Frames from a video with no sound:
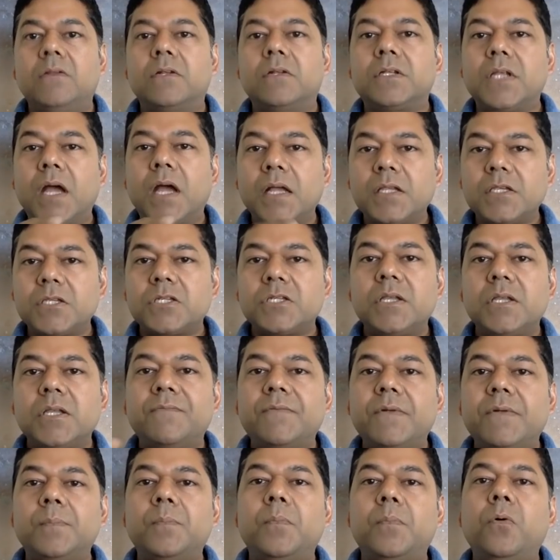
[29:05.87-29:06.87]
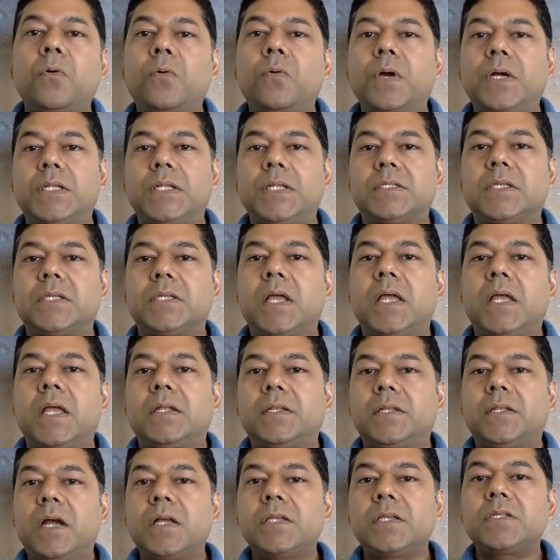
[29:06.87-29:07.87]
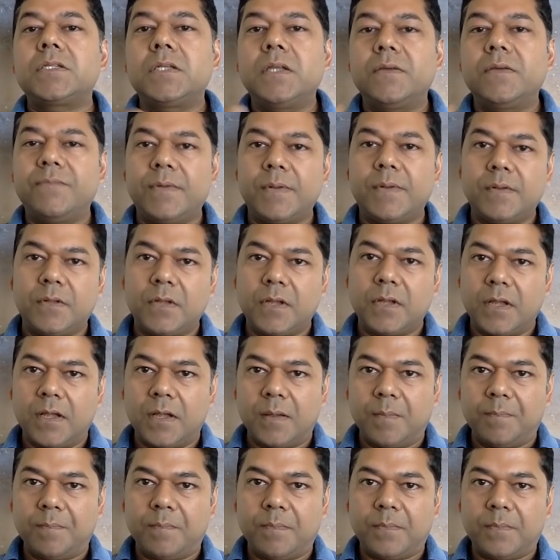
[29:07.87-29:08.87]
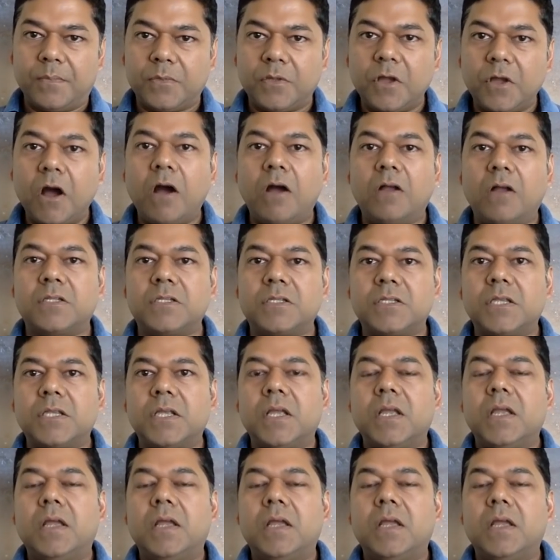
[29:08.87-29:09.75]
touch different points, touch different dots,